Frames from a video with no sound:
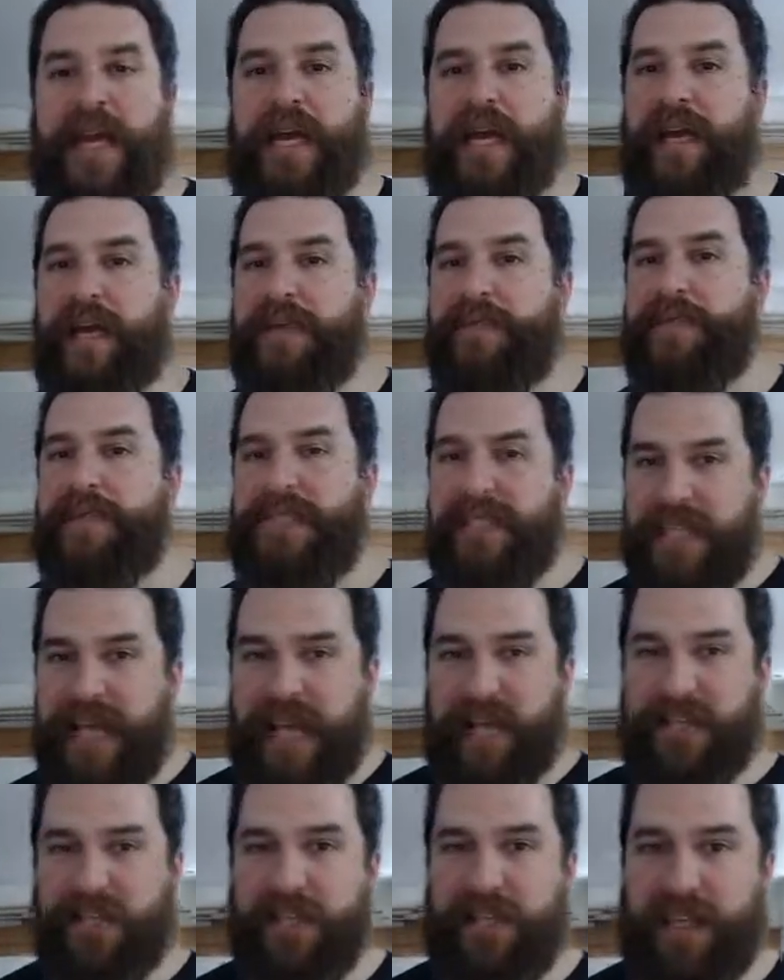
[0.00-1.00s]
This is
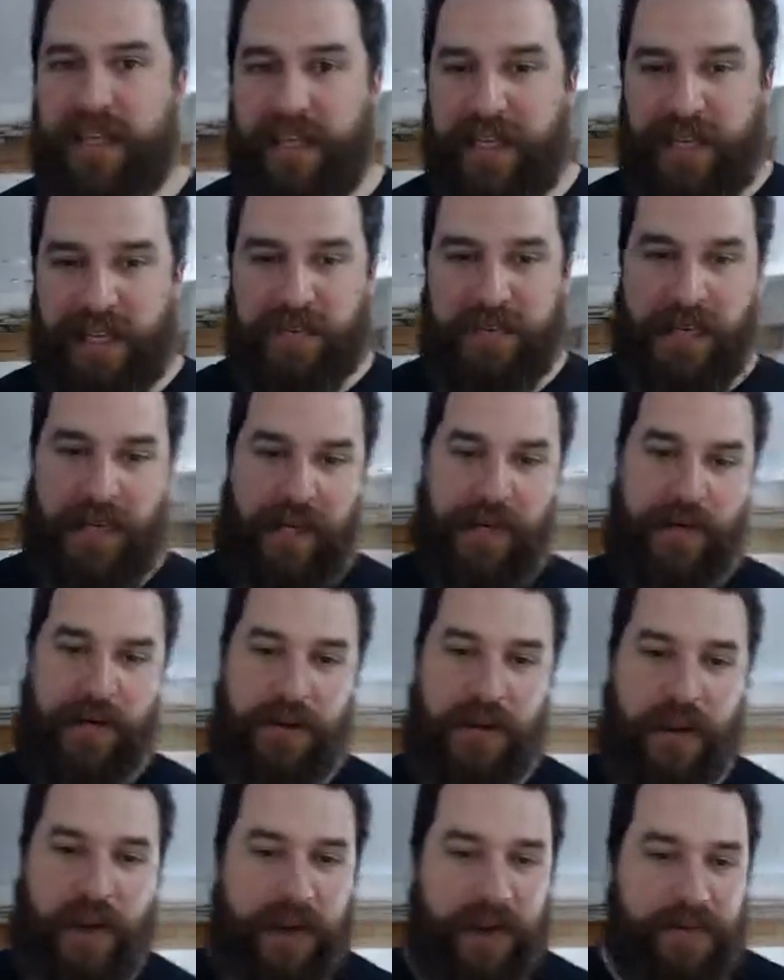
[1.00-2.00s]
actually
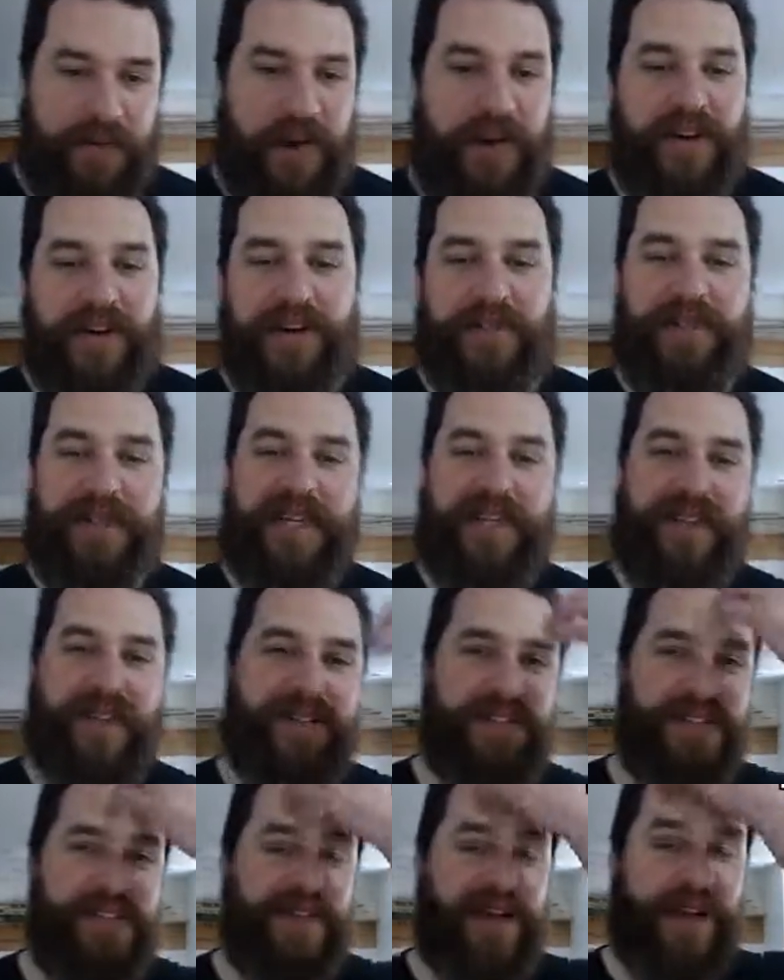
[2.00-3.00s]
remarkably
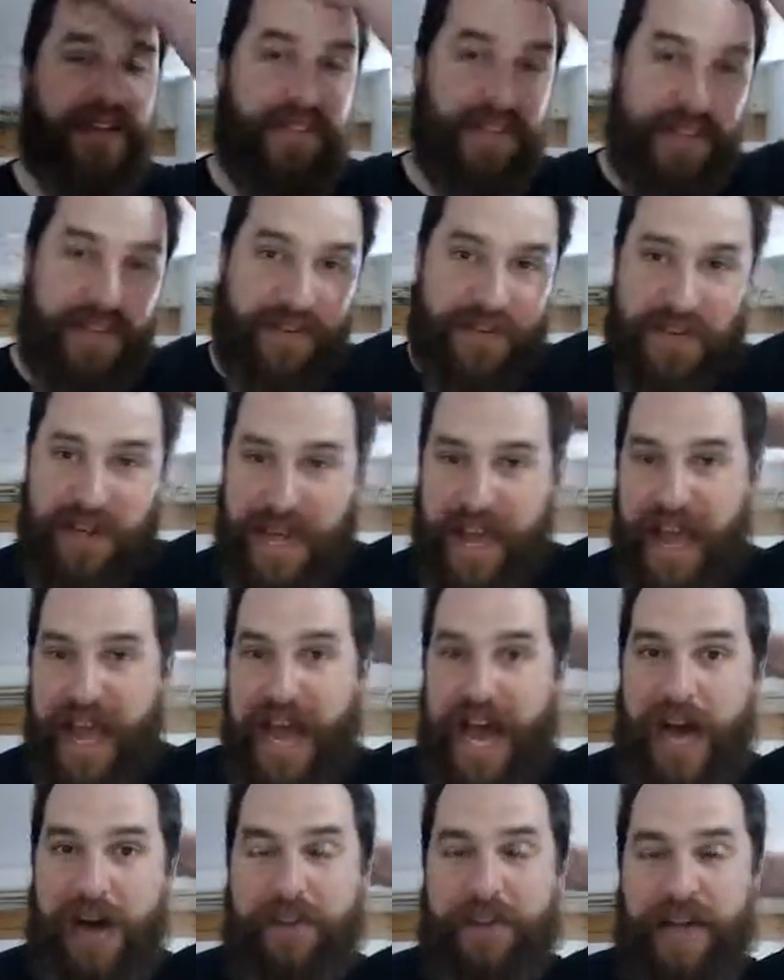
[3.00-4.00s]
close to. I don't know
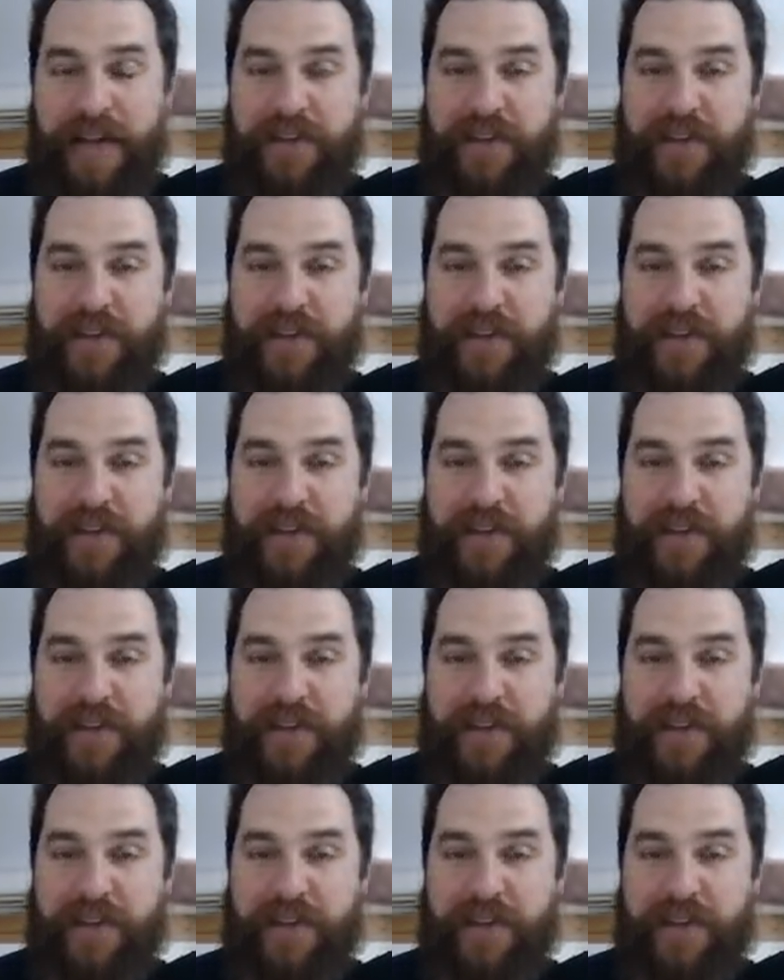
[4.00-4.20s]
how many of